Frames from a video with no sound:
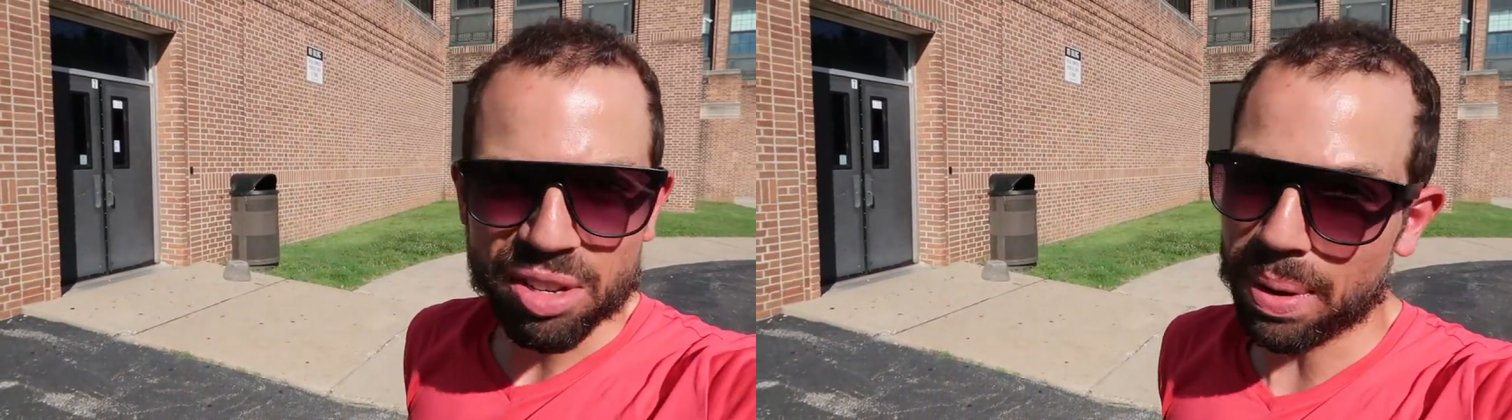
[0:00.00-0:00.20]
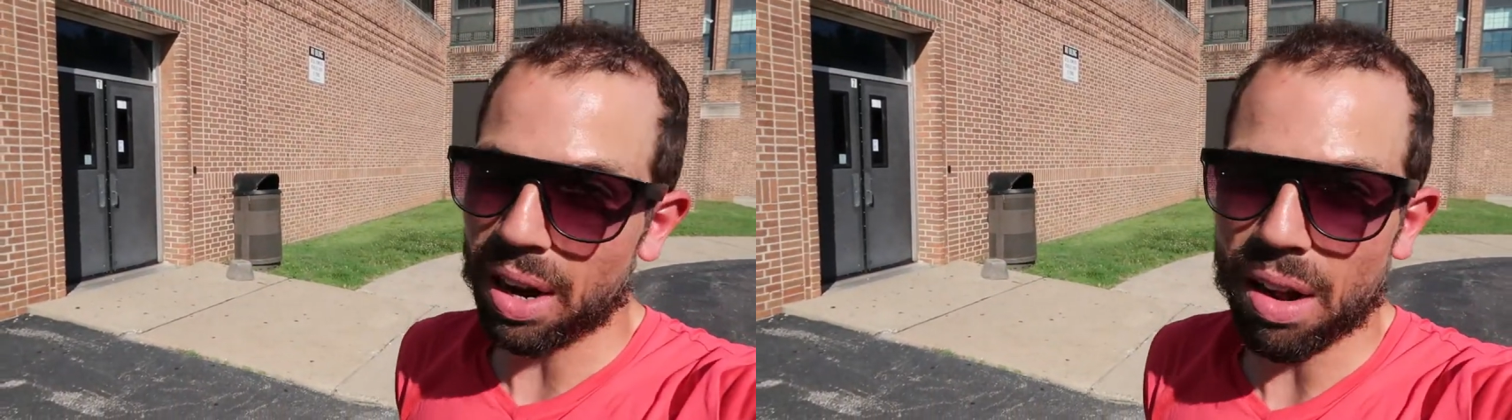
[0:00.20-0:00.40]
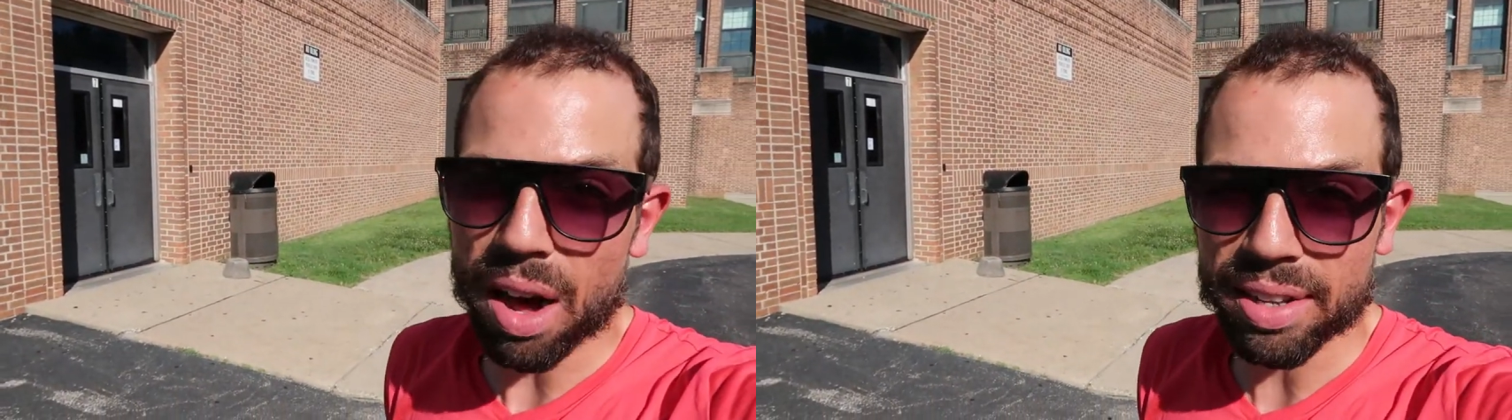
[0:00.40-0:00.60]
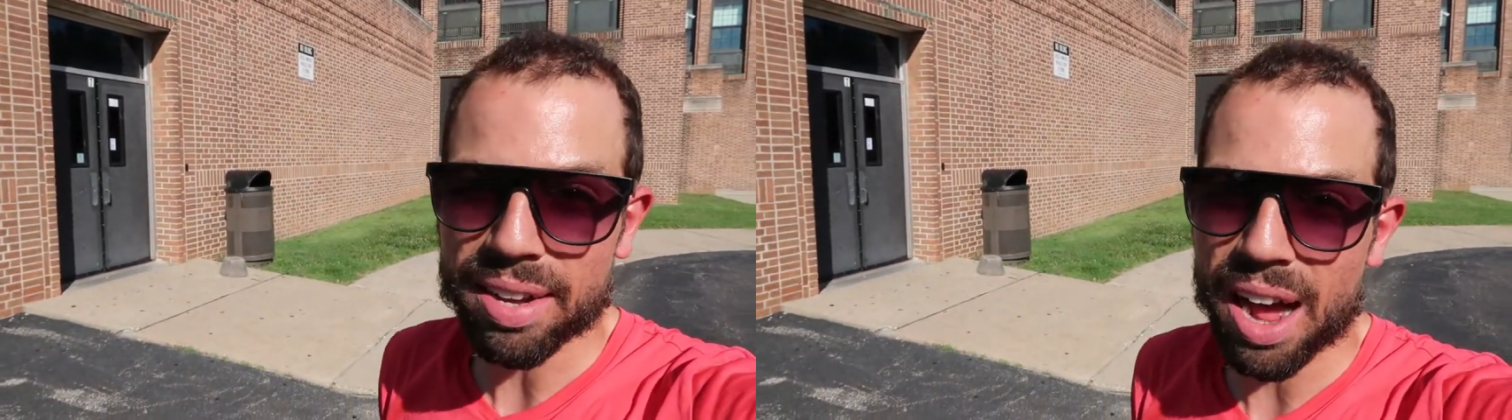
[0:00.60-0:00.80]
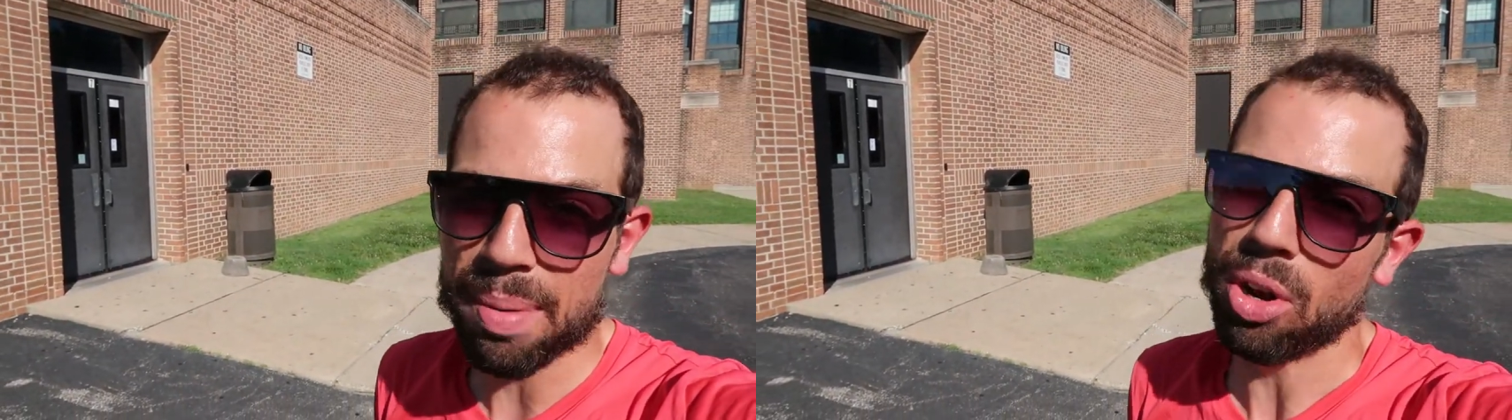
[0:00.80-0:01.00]
Spent a lot of
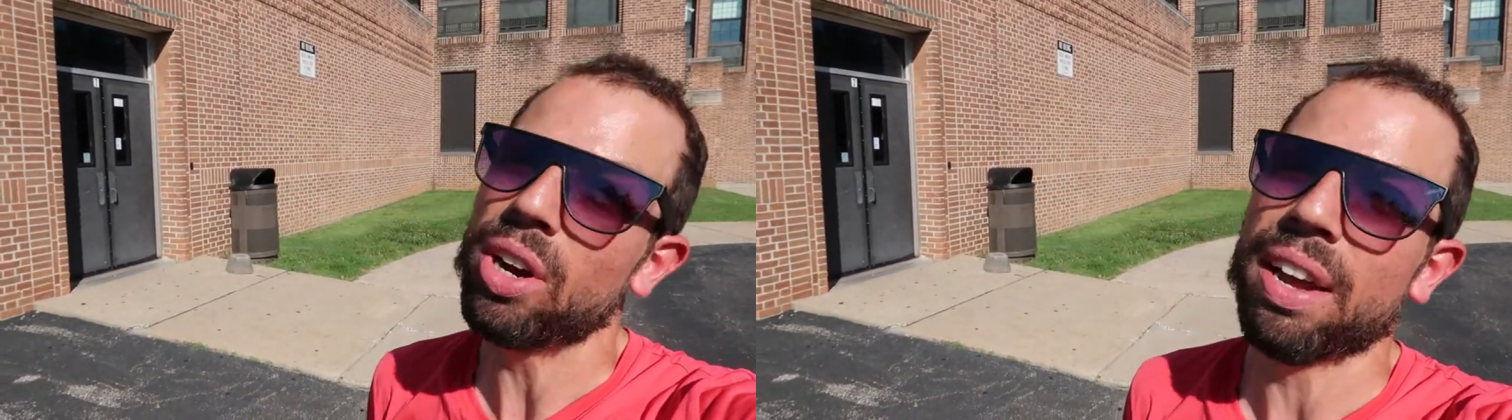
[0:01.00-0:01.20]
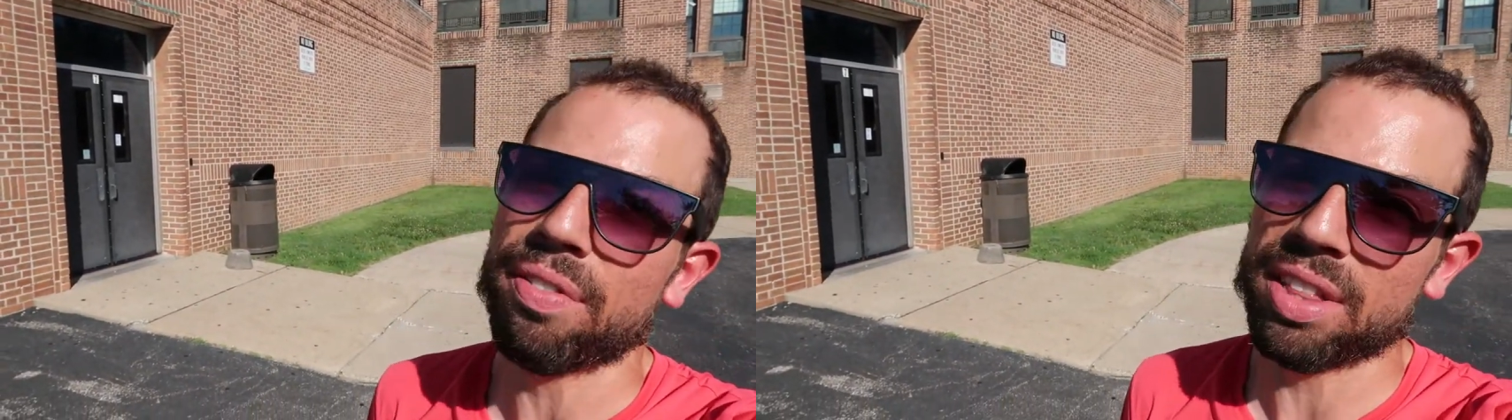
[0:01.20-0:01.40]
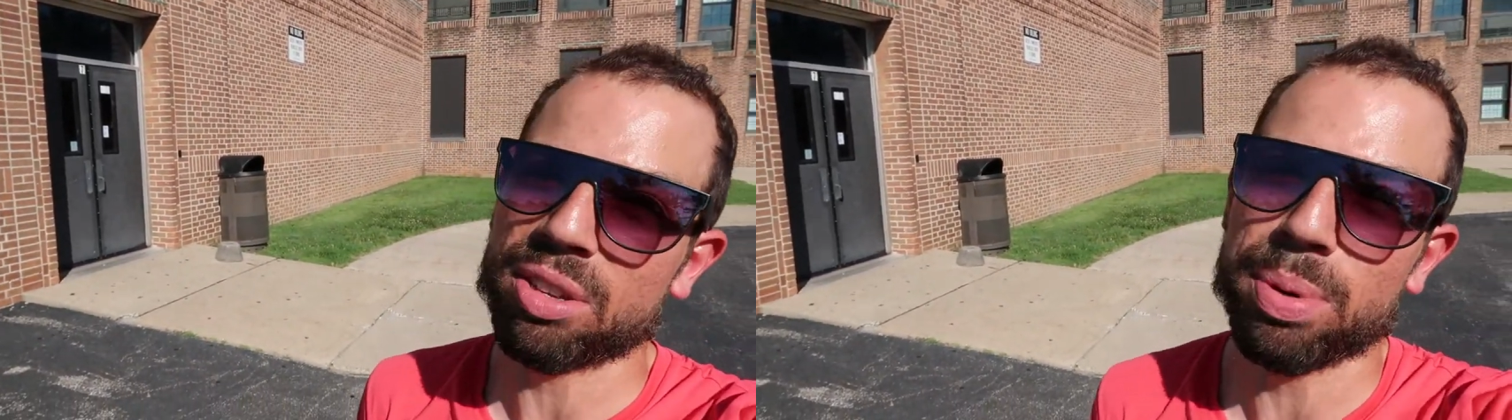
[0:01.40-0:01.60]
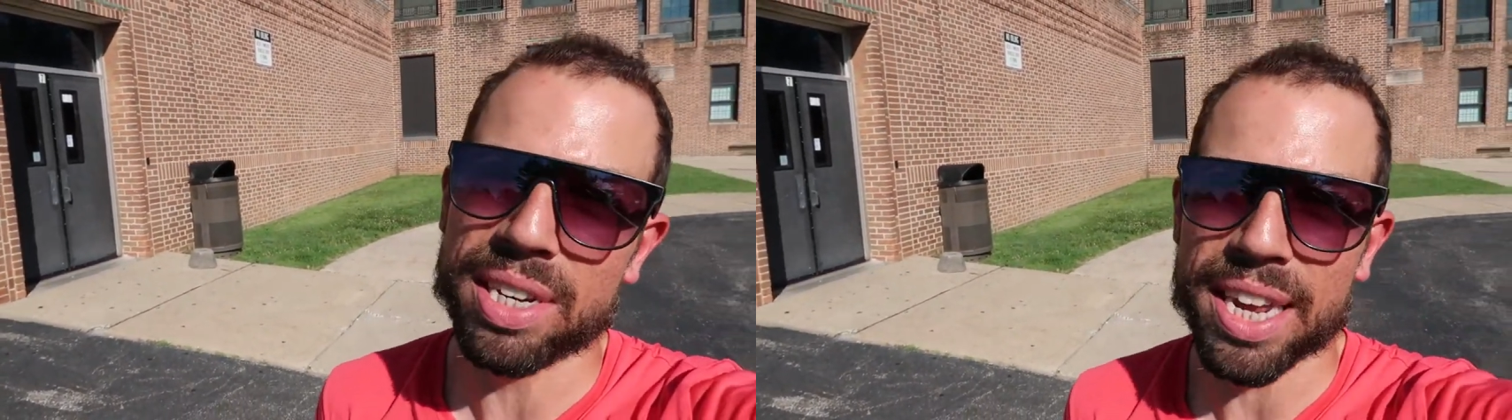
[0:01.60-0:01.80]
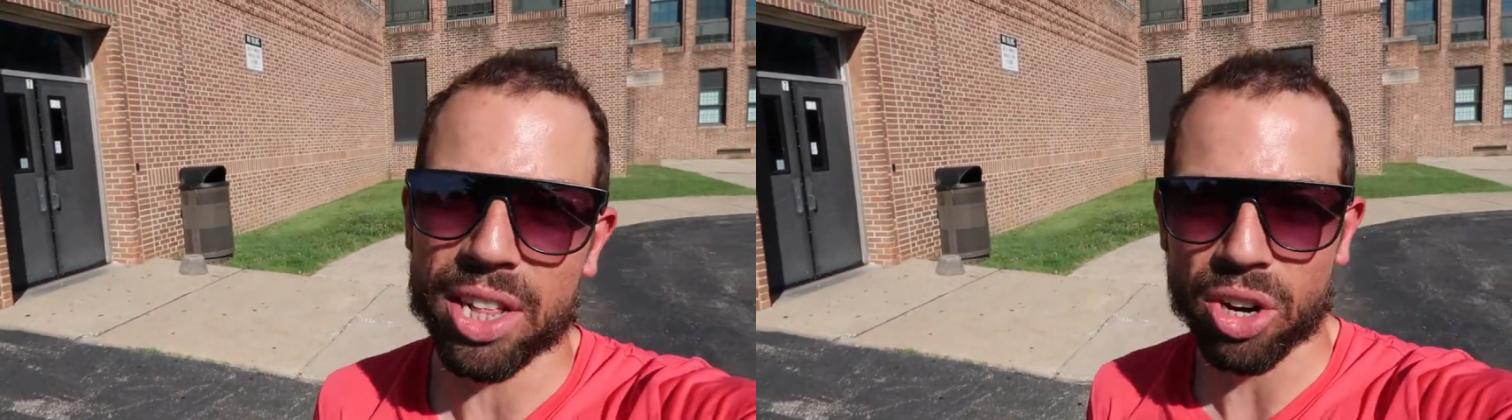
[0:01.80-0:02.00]
time looking for this
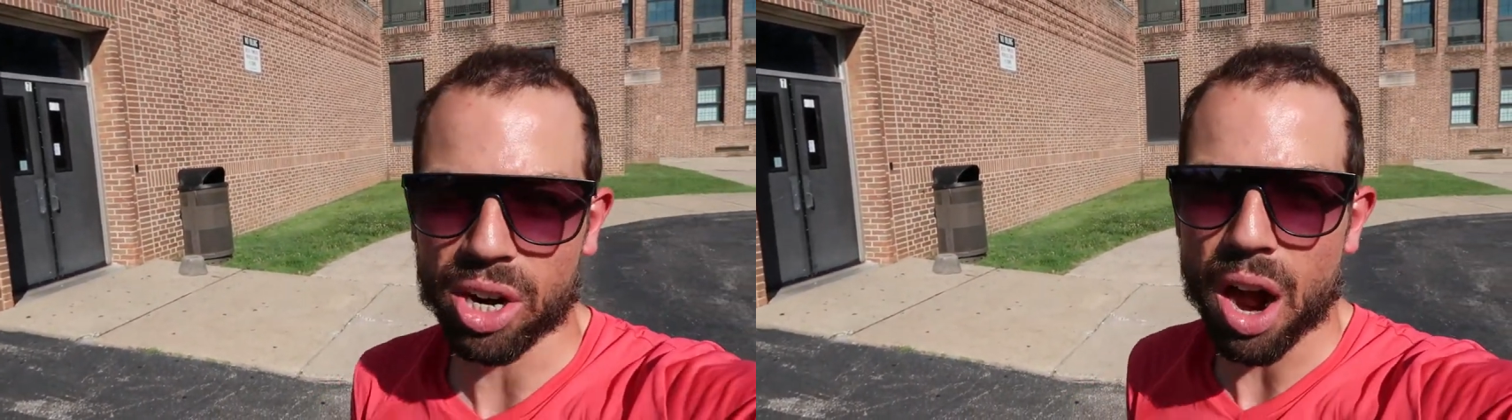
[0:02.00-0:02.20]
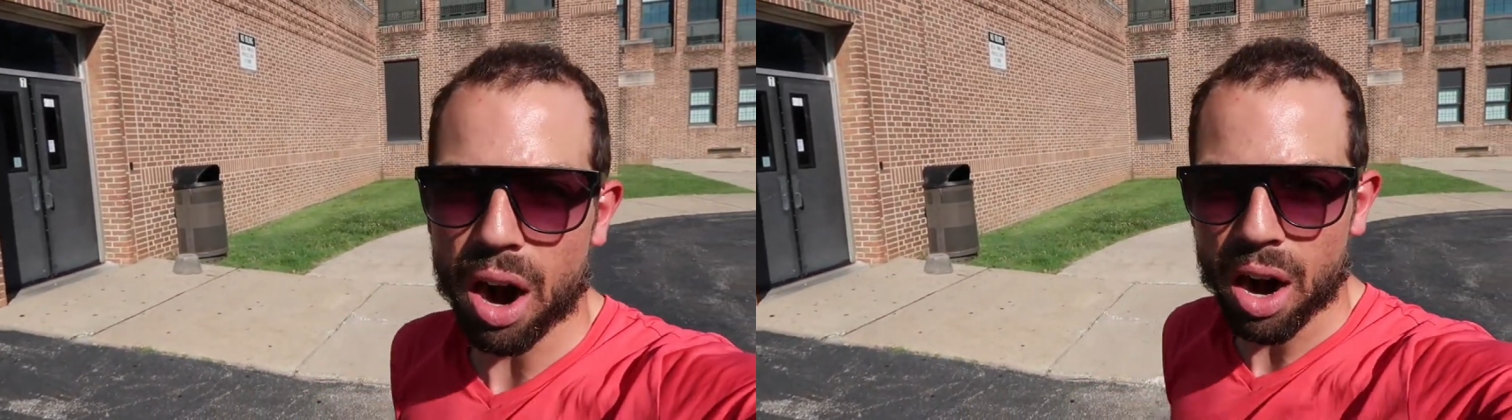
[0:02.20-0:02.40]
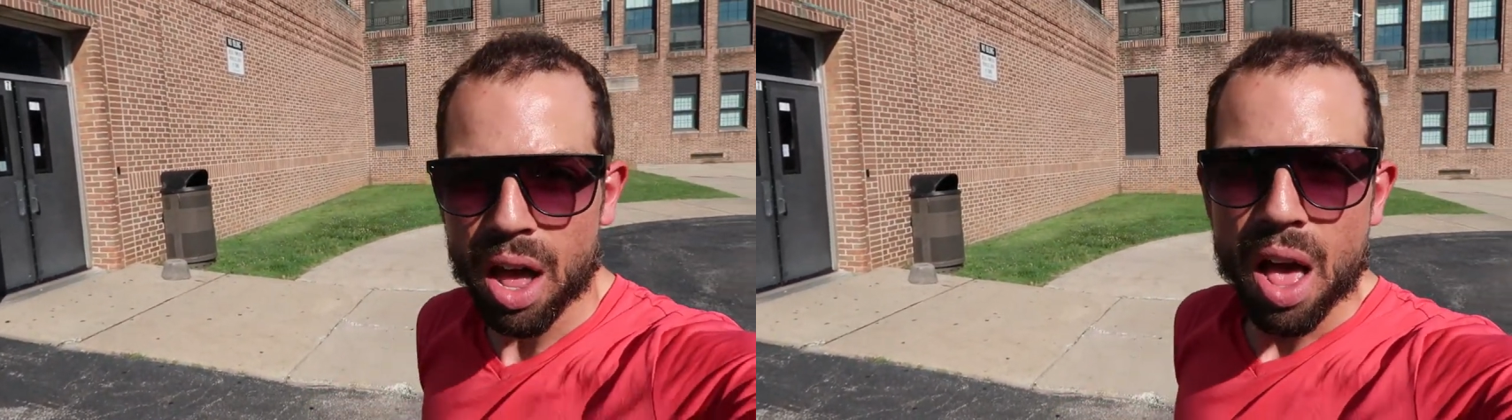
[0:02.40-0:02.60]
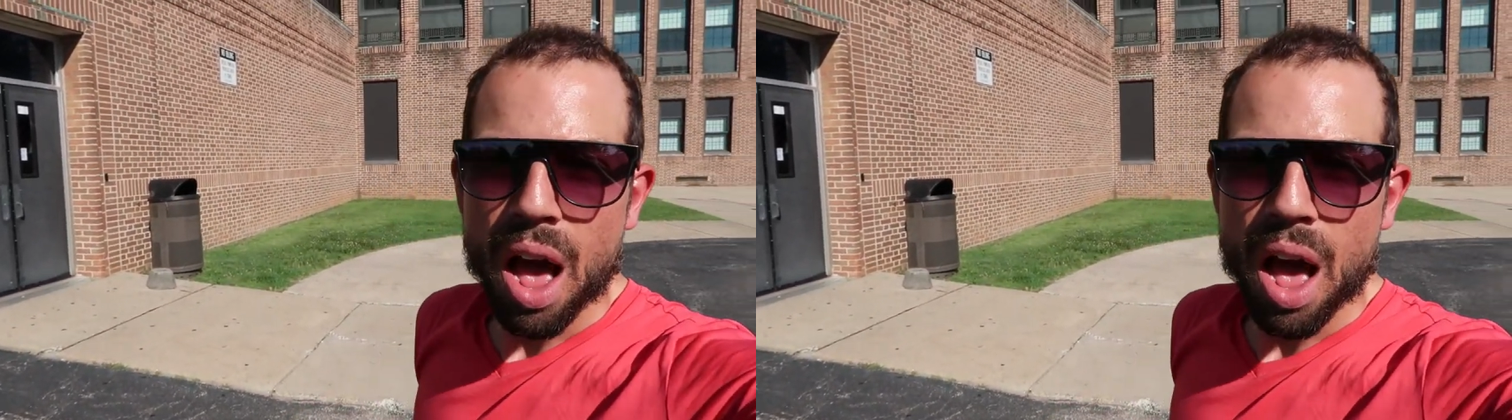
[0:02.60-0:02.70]
particular car.